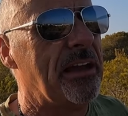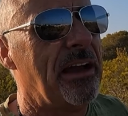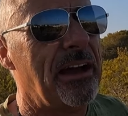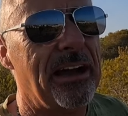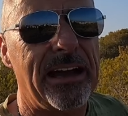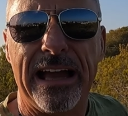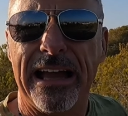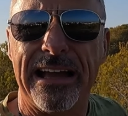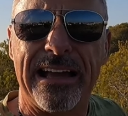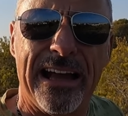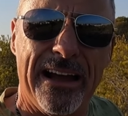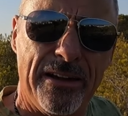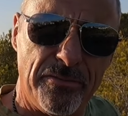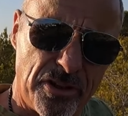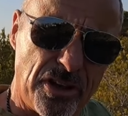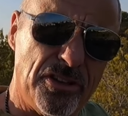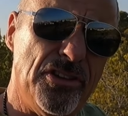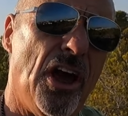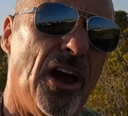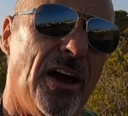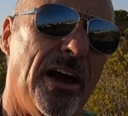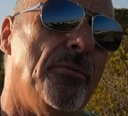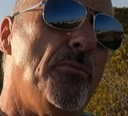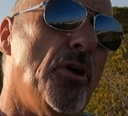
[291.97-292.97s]

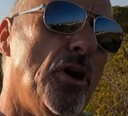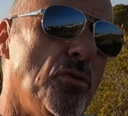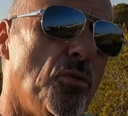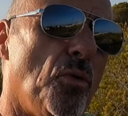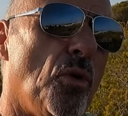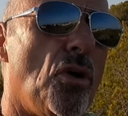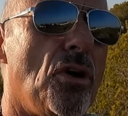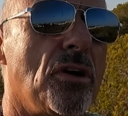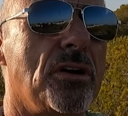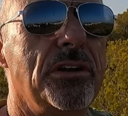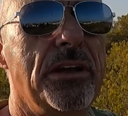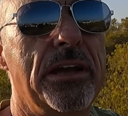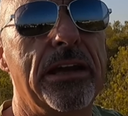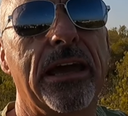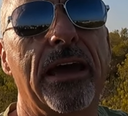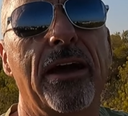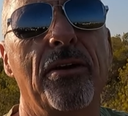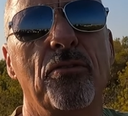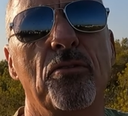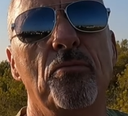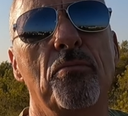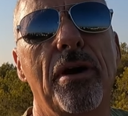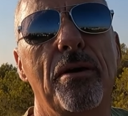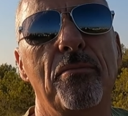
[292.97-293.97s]
I'm out walking and I
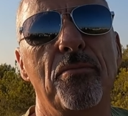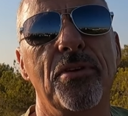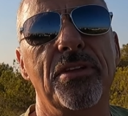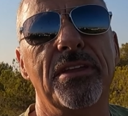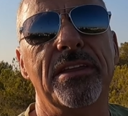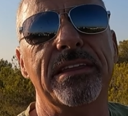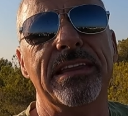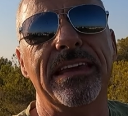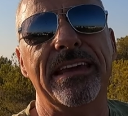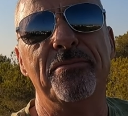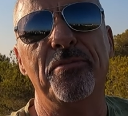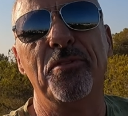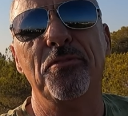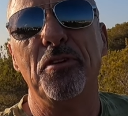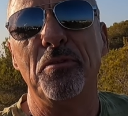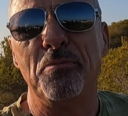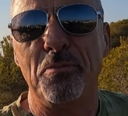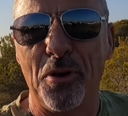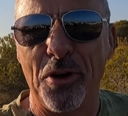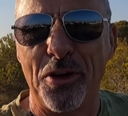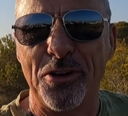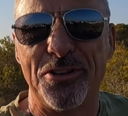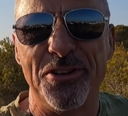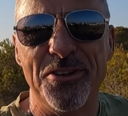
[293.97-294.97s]
can't remember the name of the
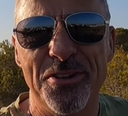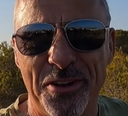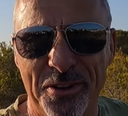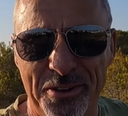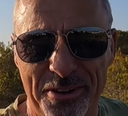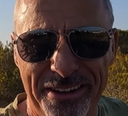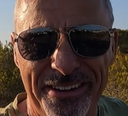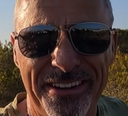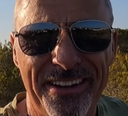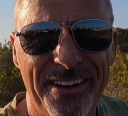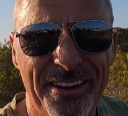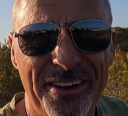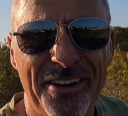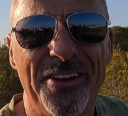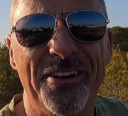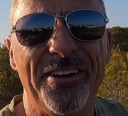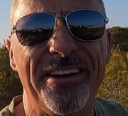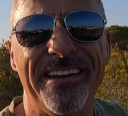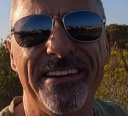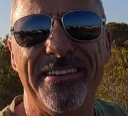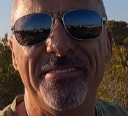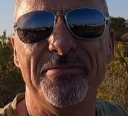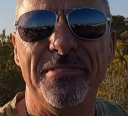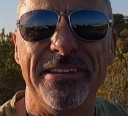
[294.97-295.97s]
person who
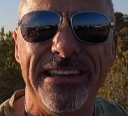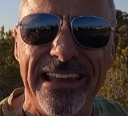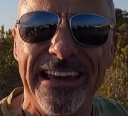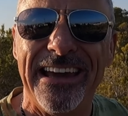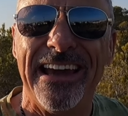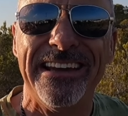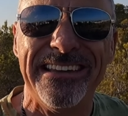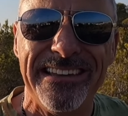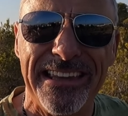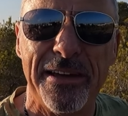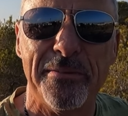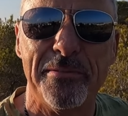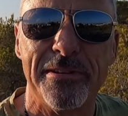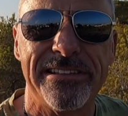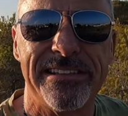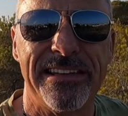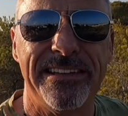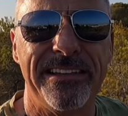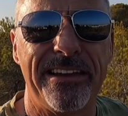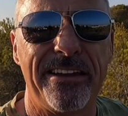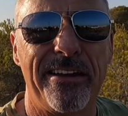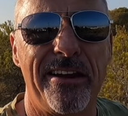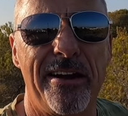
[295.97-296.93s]
gave me the idea, but it's in the